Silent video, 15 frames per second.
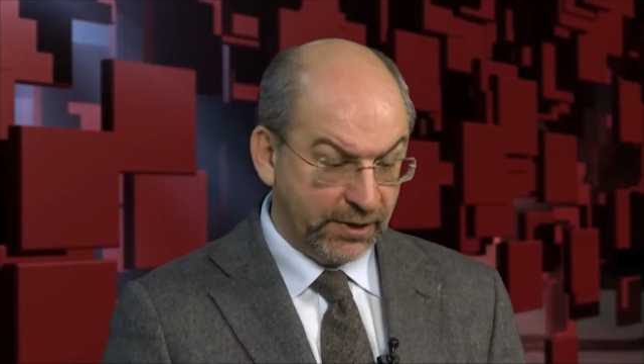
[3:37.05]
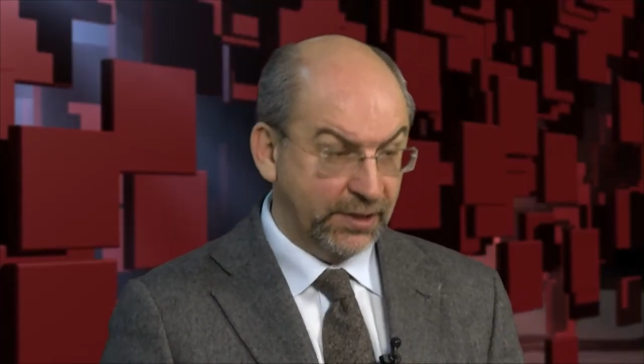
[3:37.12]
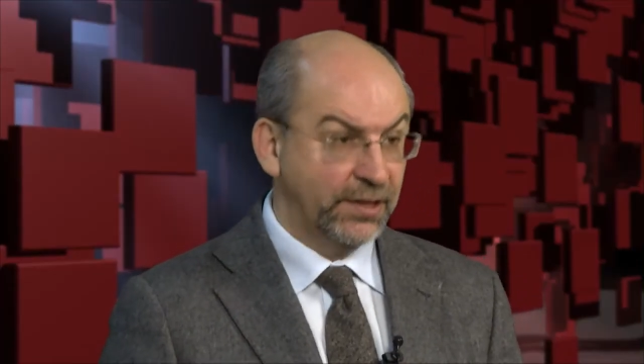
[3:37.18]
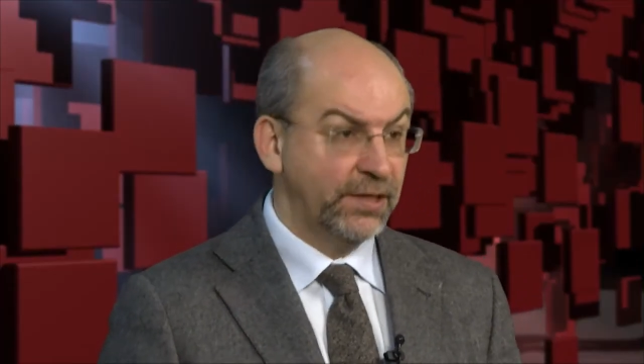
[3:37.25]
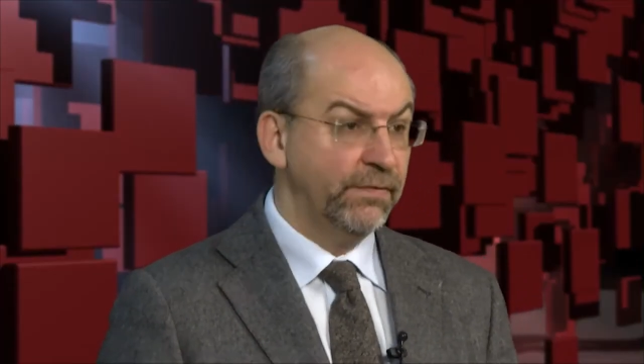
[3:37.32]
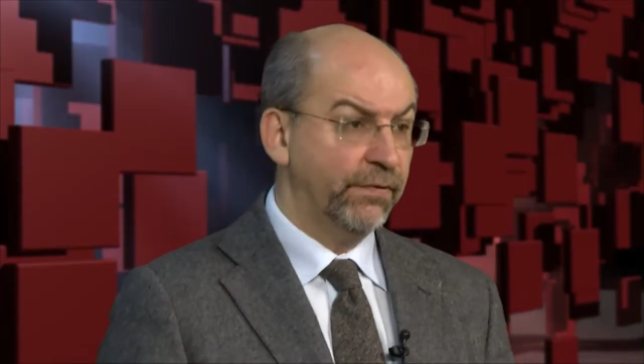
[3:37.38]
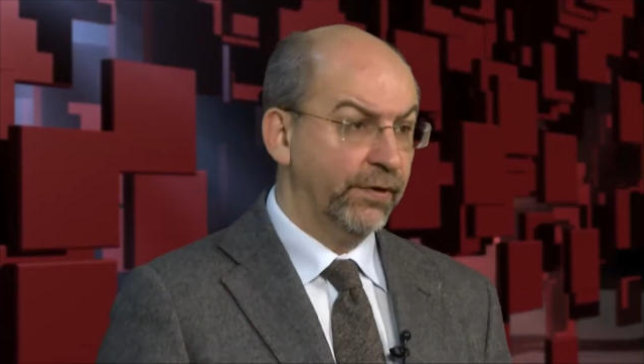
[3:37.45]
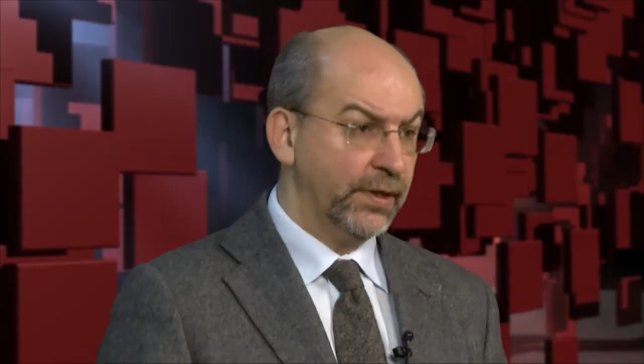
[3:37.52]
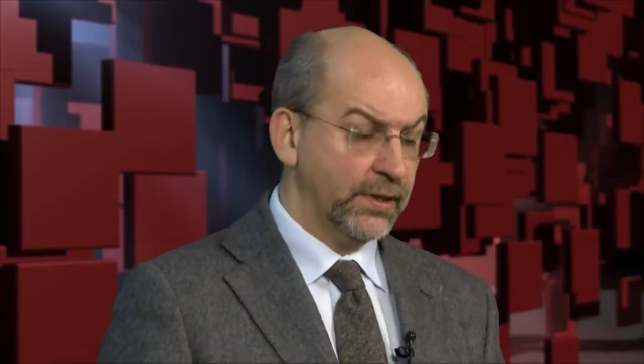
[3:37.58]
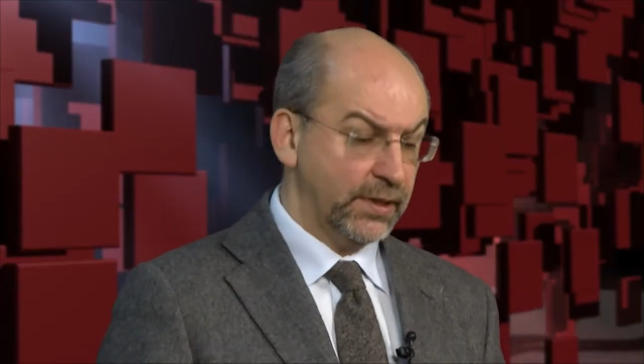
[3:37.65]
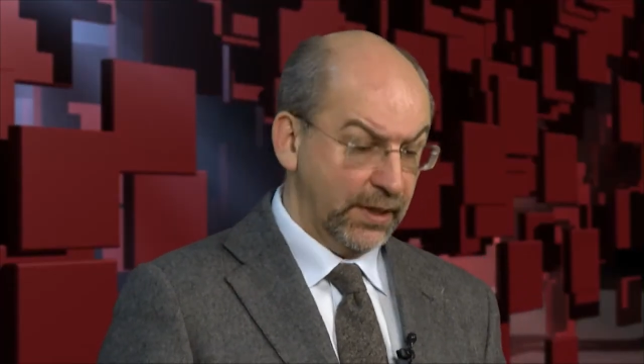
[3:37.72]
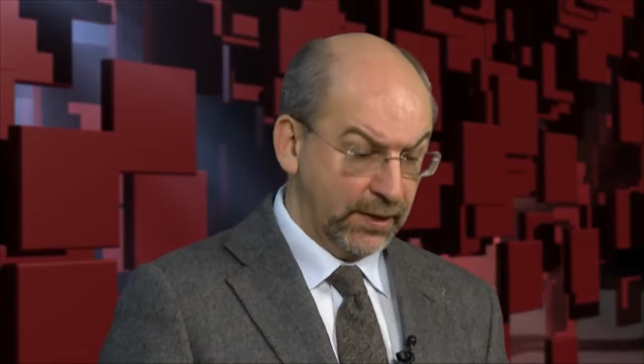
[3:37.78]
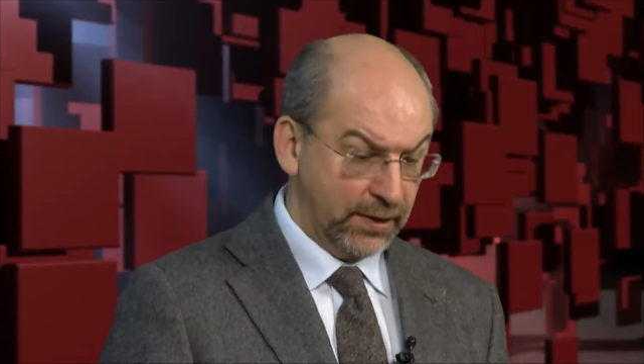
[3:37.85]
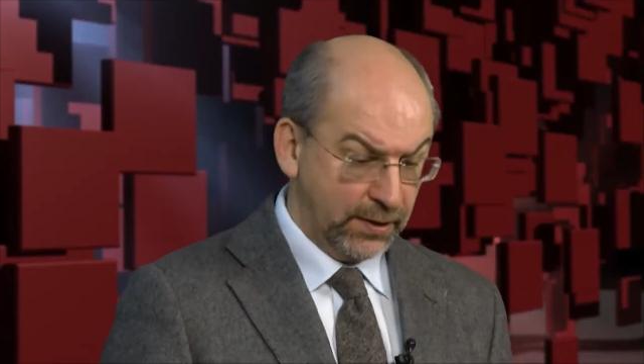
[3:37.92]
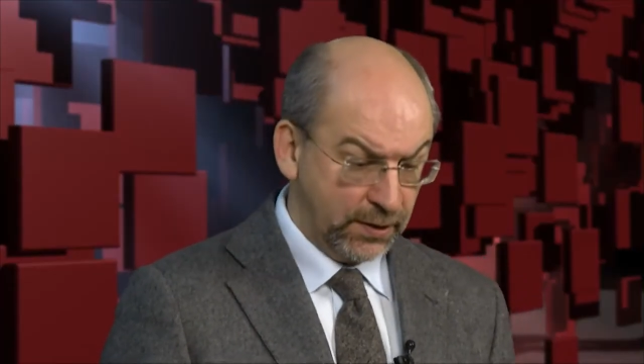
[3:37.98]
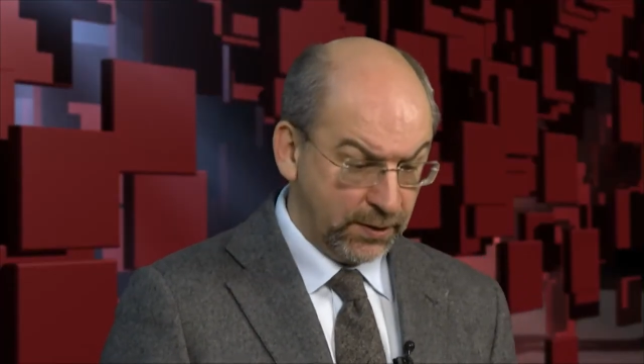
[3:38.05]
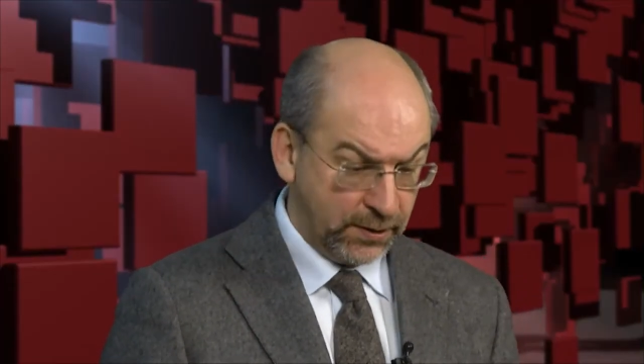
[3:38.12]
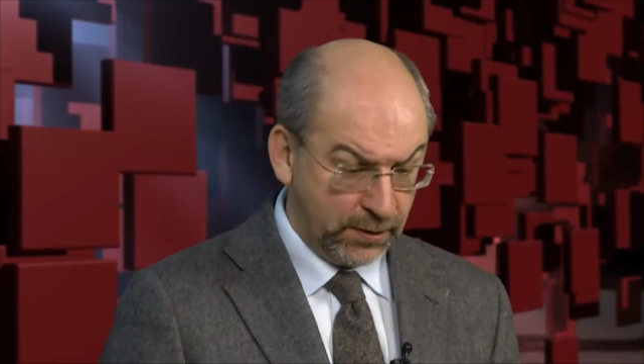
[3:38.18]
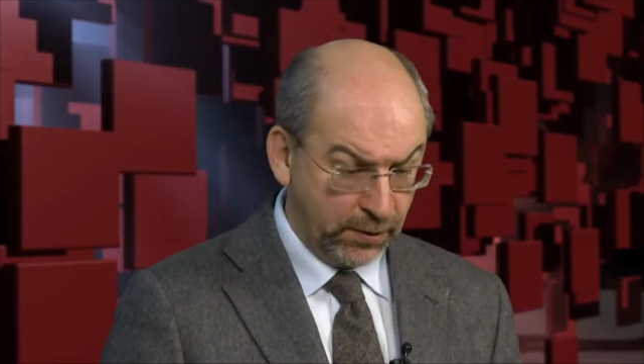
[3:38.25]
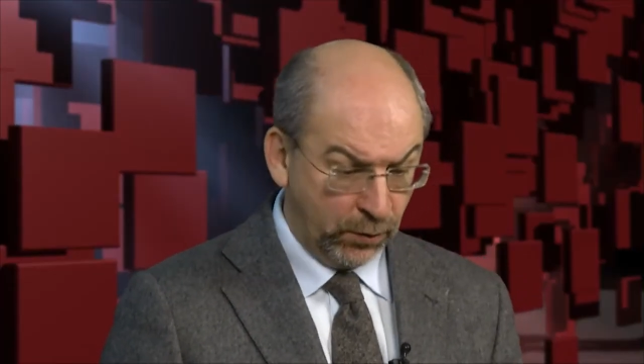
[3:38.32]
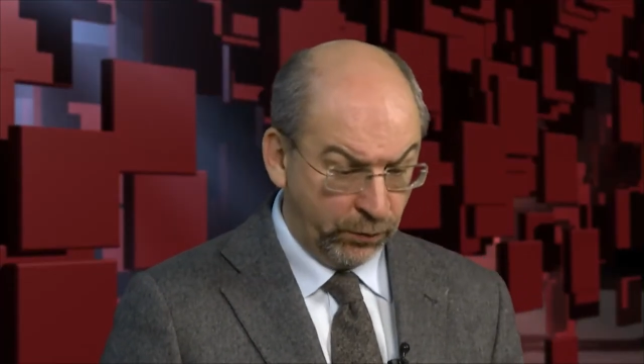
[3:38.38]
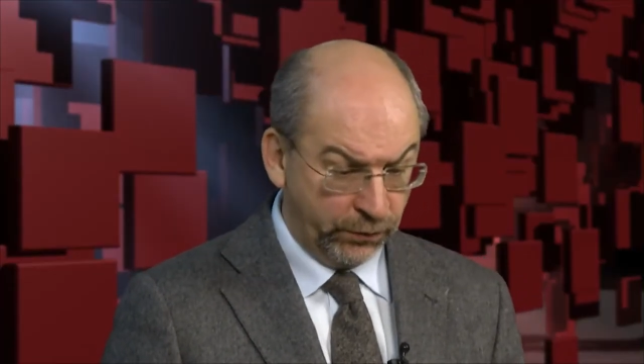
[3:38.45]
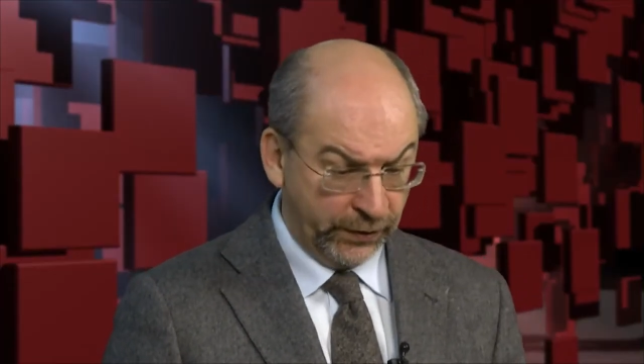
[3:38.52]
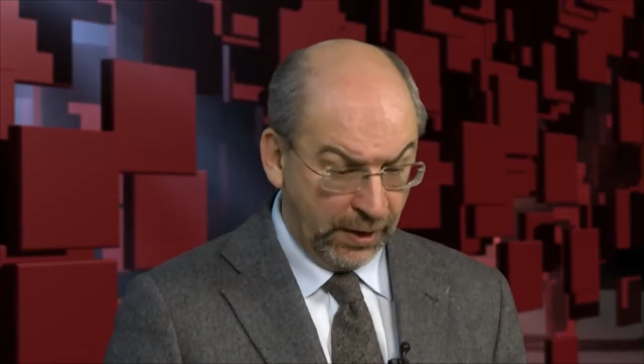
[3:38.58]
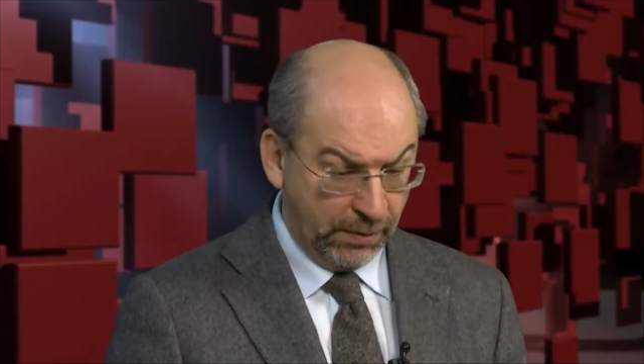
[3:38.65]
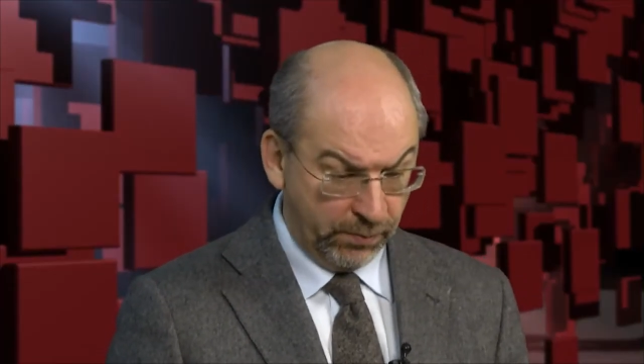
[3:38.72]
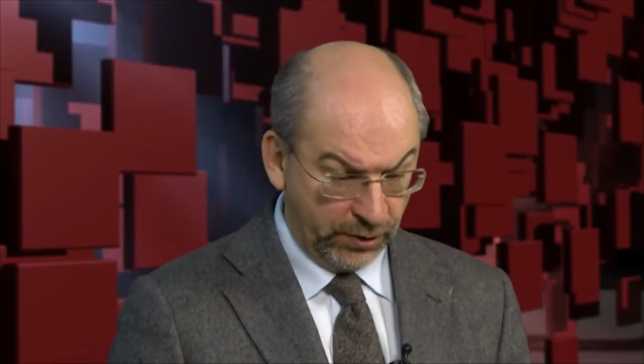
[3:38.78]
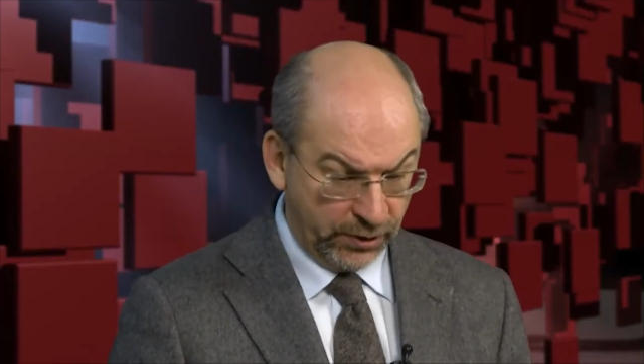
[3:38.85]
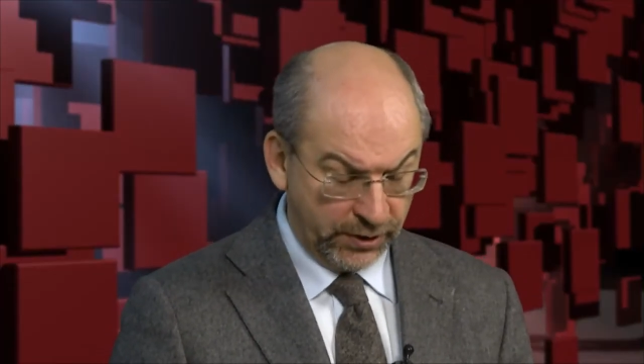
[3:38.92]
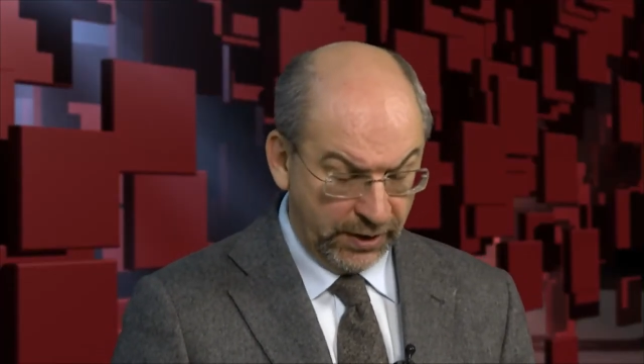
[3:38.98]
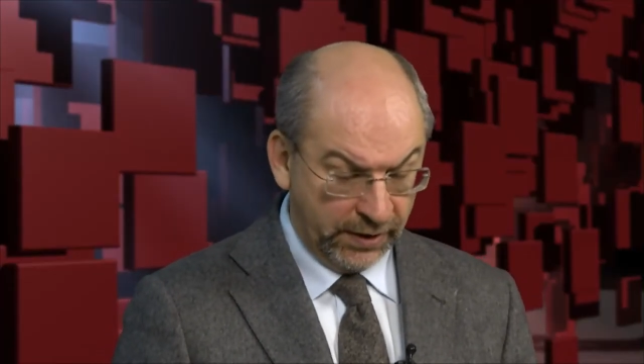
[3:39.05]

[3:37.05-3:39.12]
different sets of numbers,